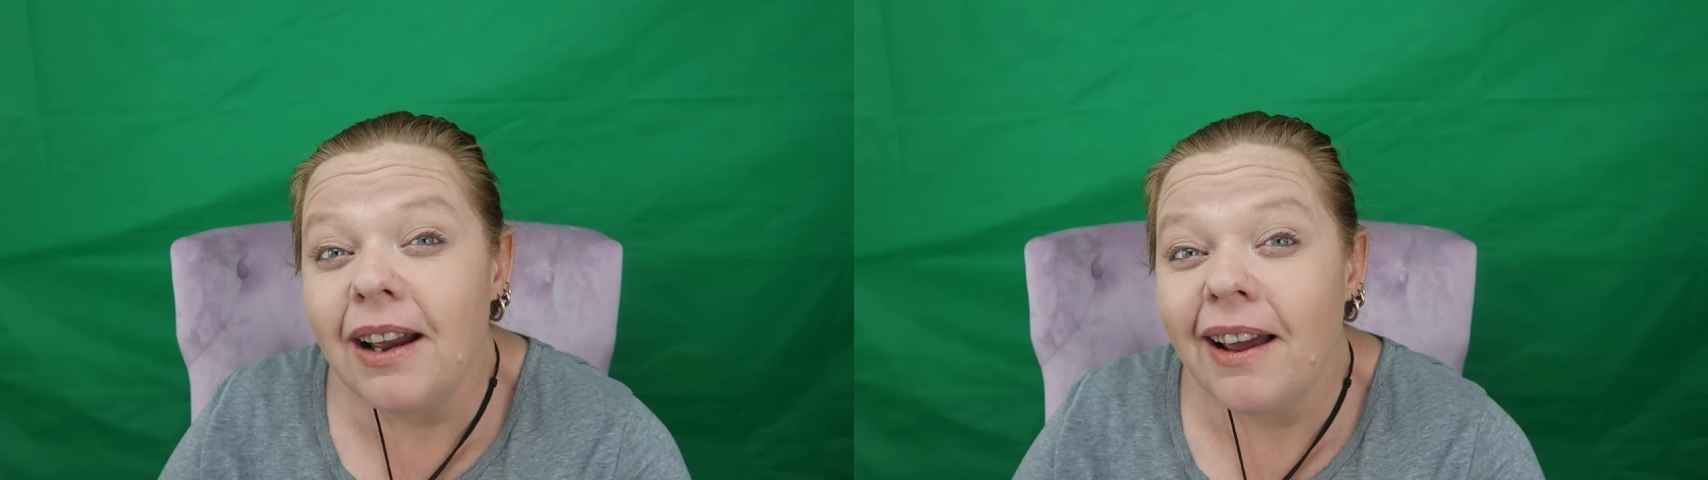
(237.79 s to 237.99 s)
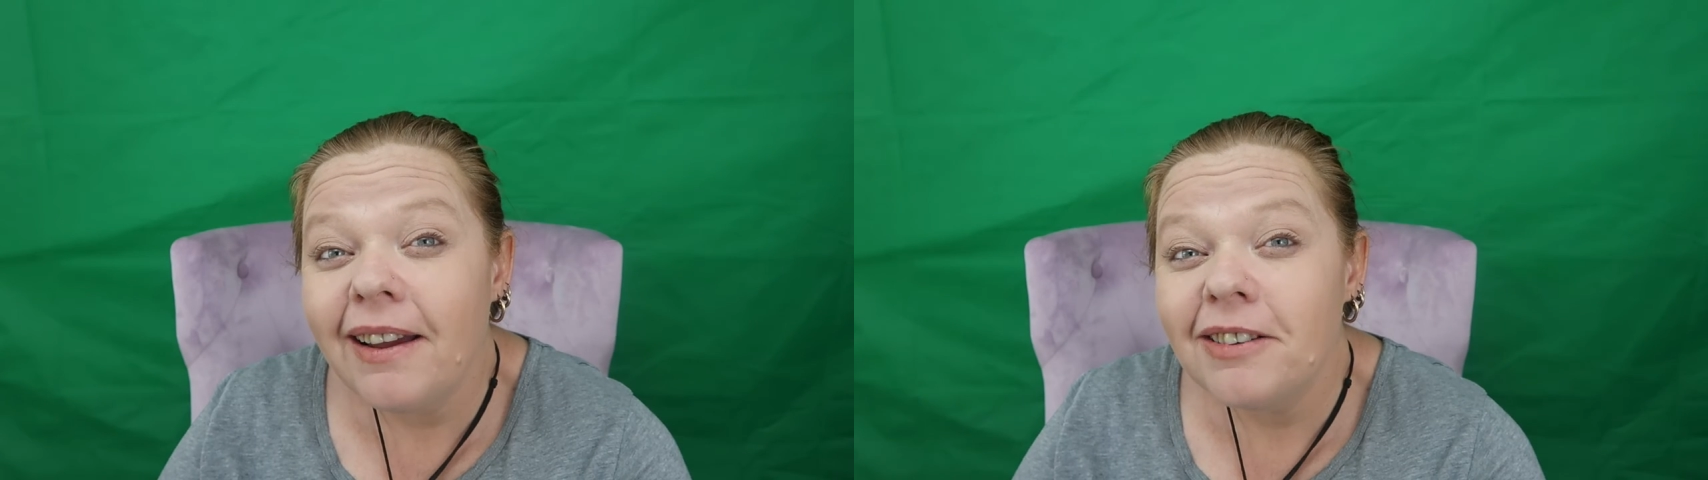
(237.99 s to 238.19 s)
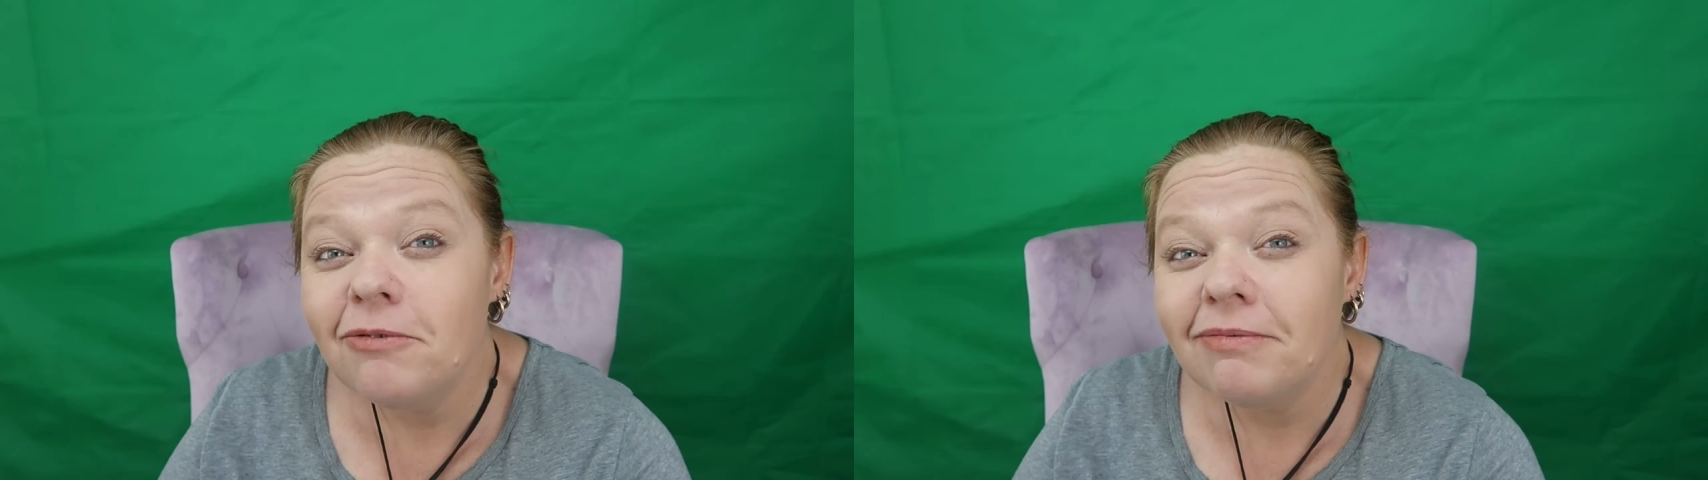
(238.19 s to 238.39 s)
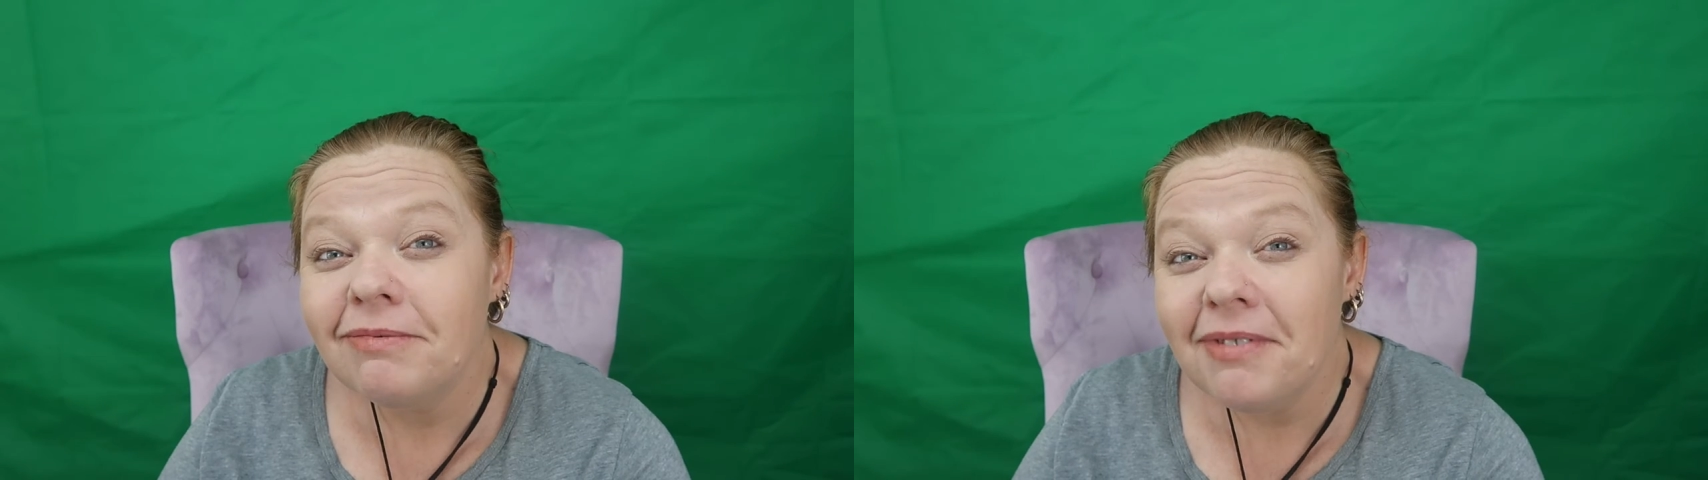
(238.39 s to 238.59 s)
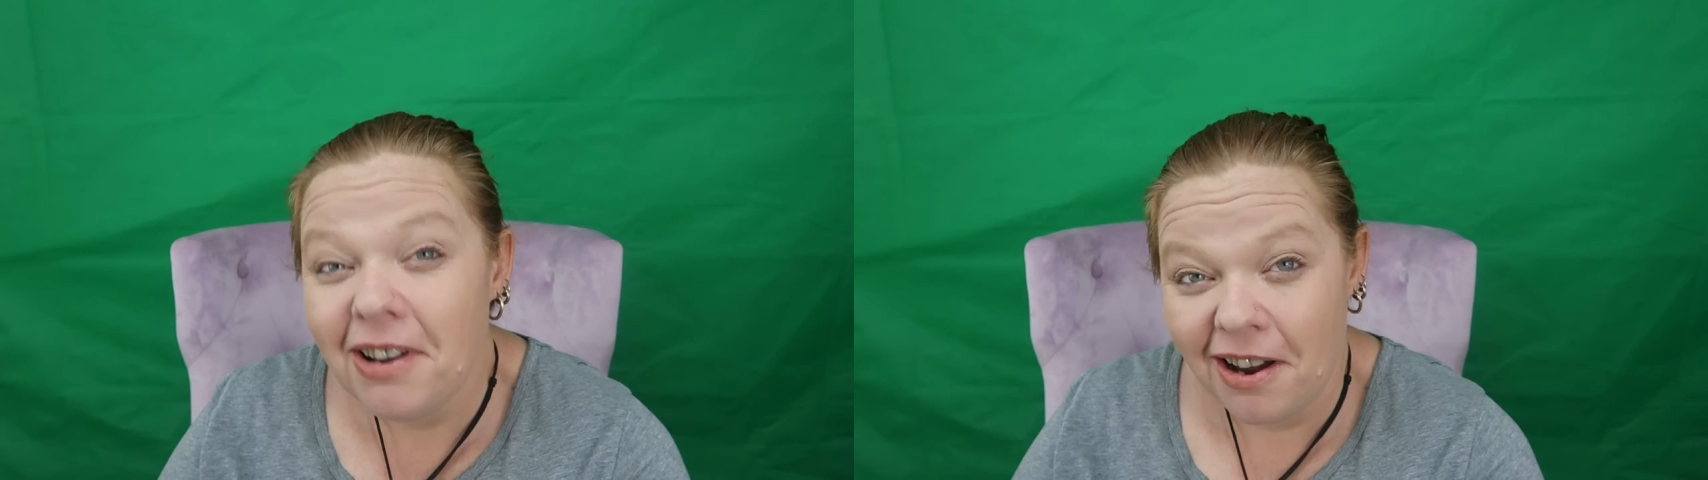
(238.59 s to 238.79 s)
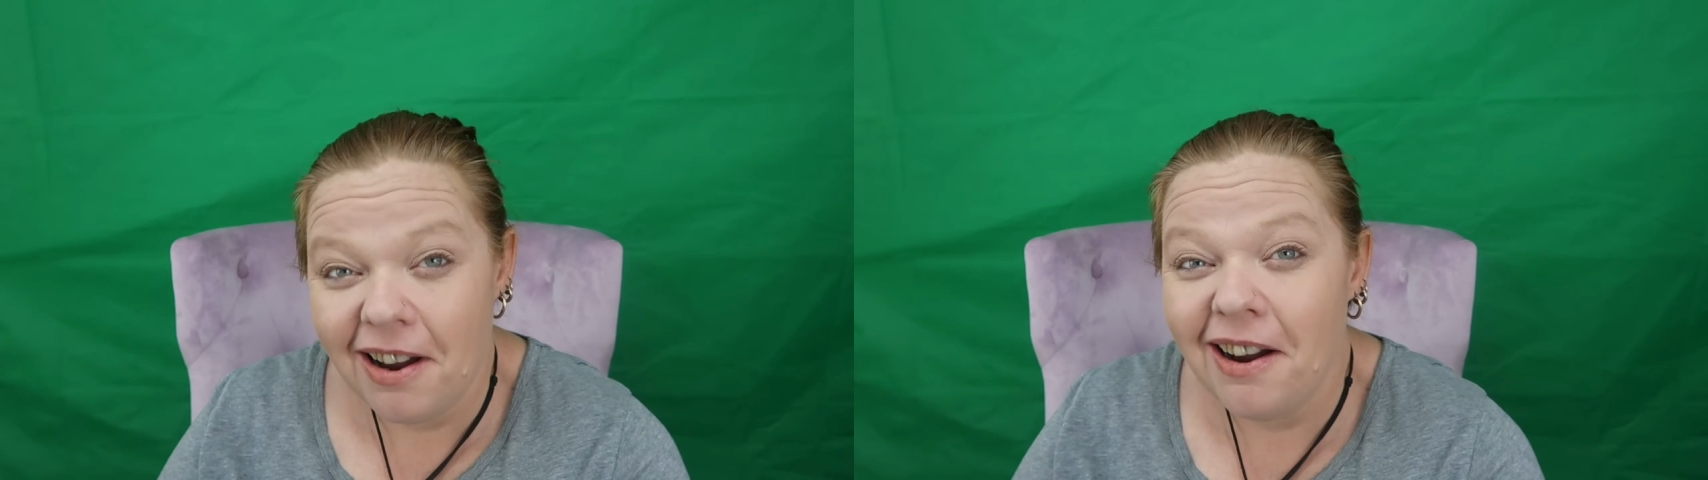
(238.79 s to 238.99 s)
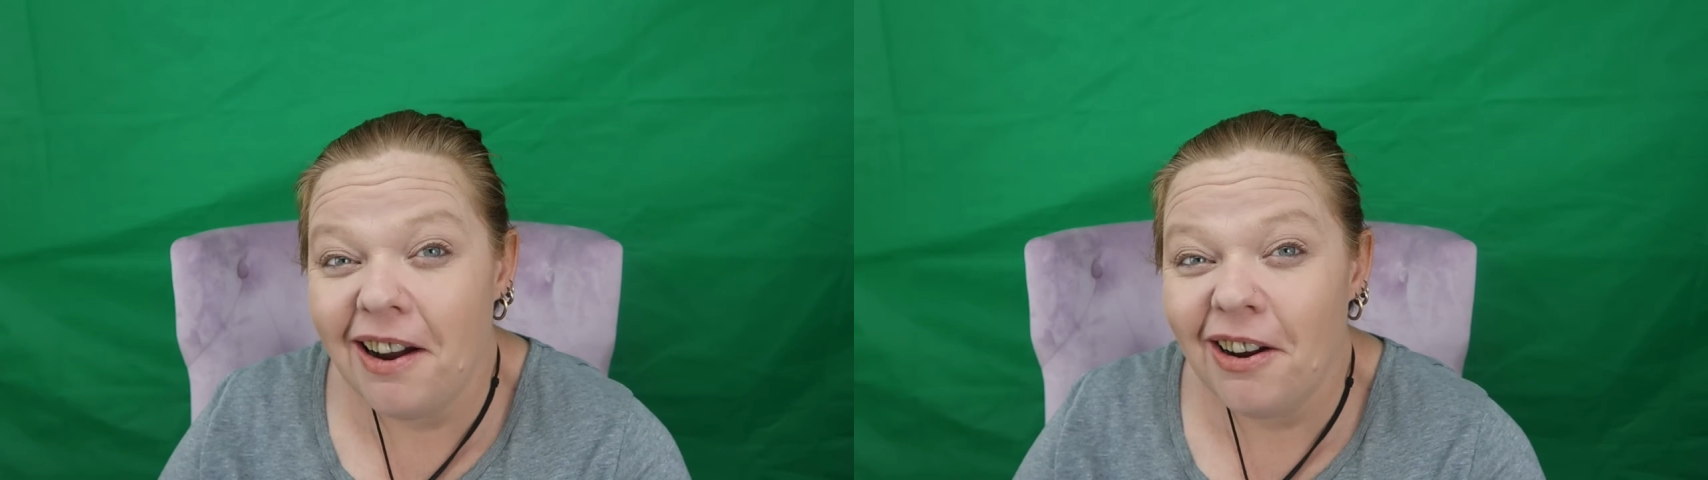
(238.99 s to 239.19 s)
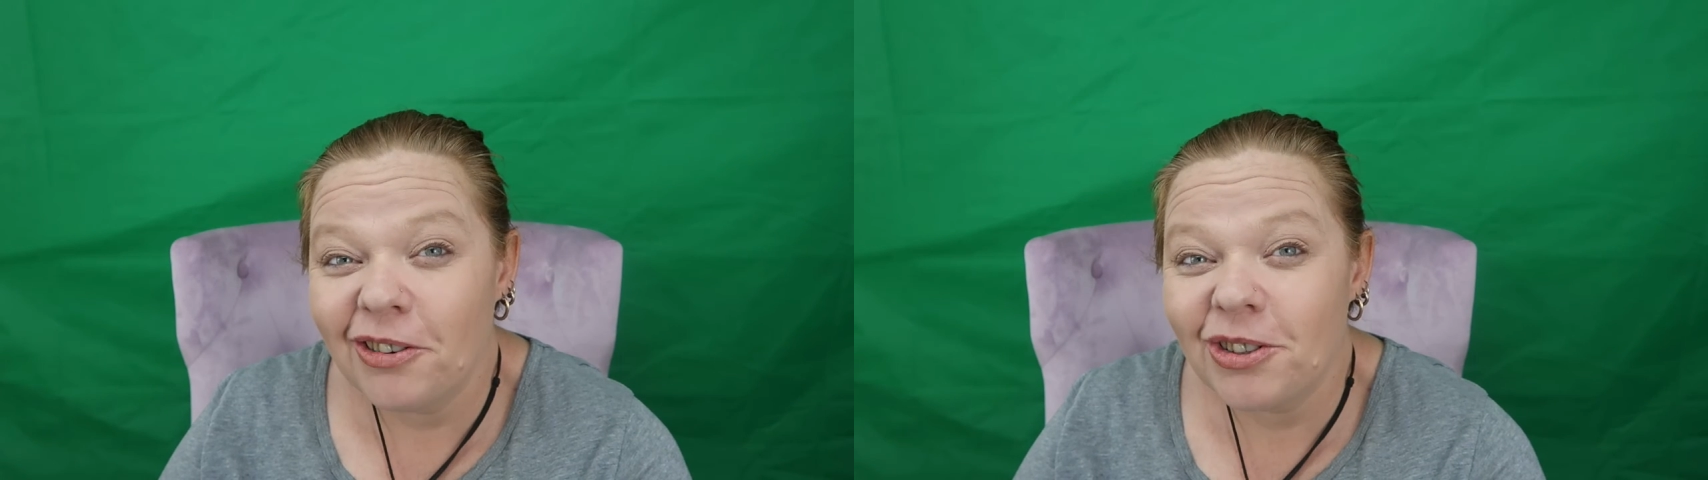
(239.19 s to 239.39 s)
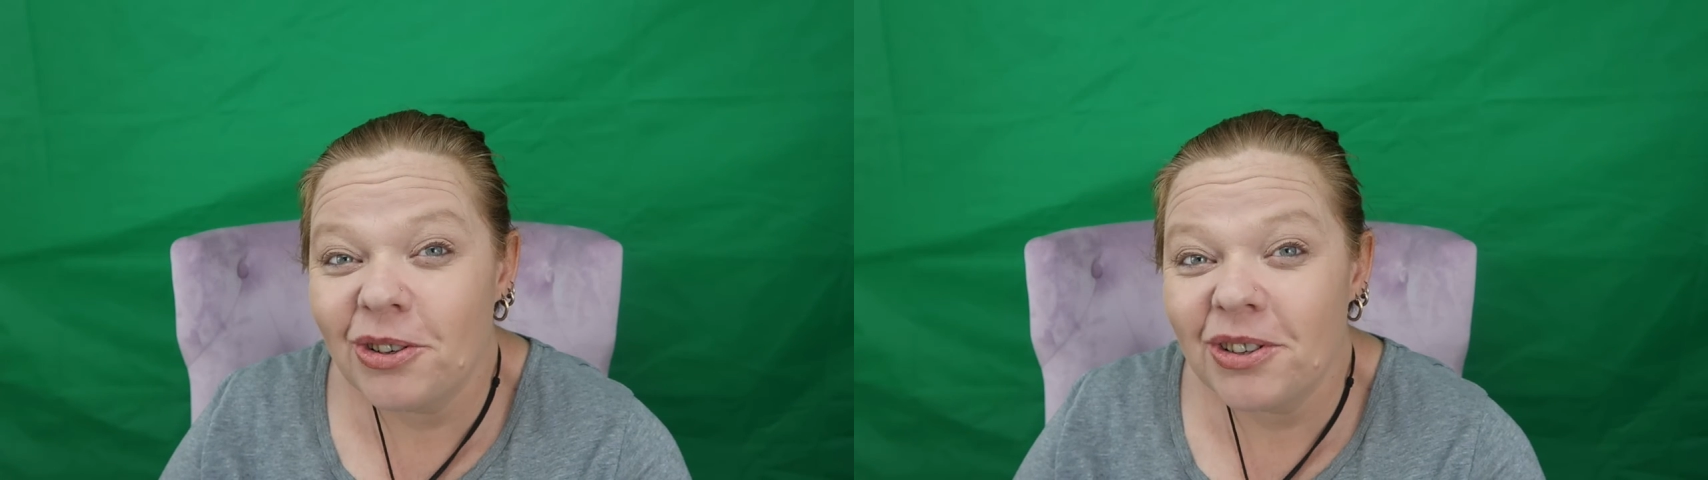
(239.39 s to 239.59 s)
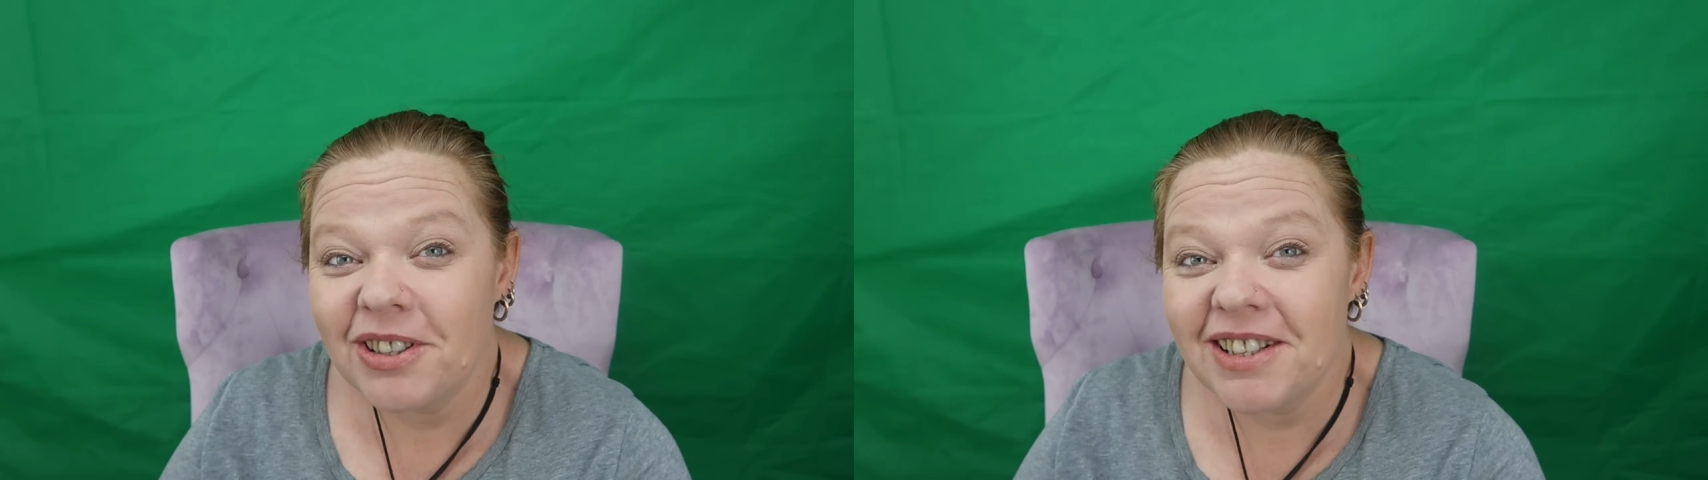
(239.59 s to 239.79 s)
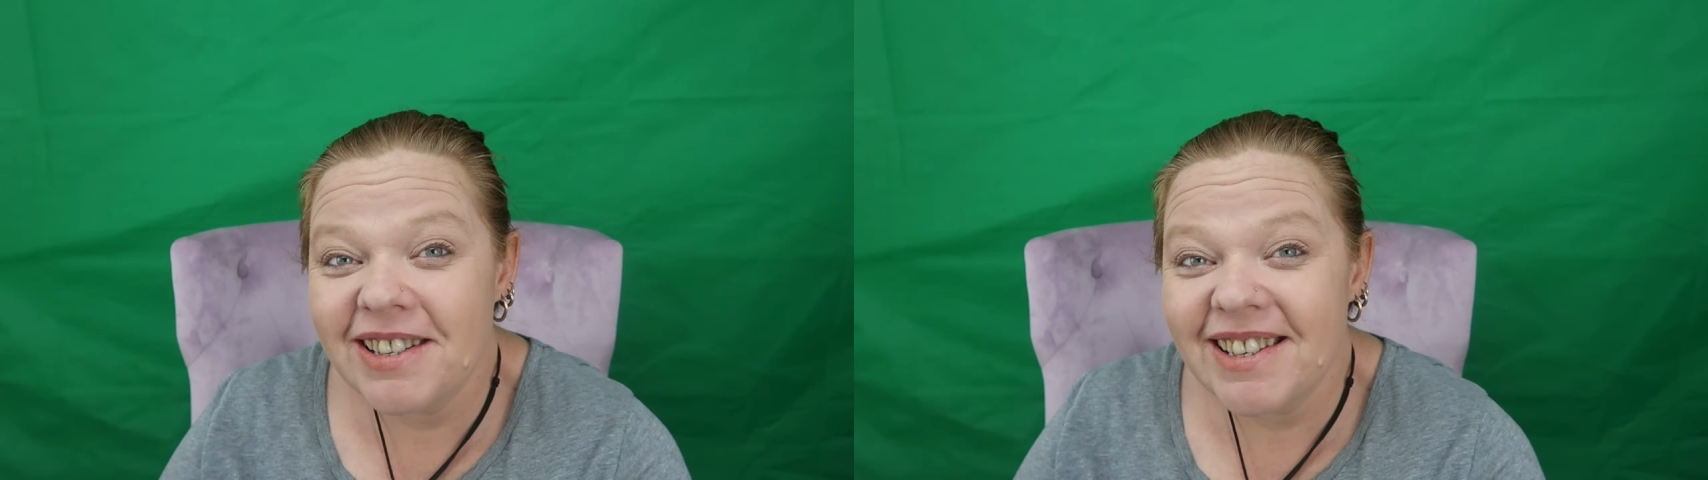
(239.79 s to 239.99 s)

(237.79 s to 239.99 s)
and I'll talk to you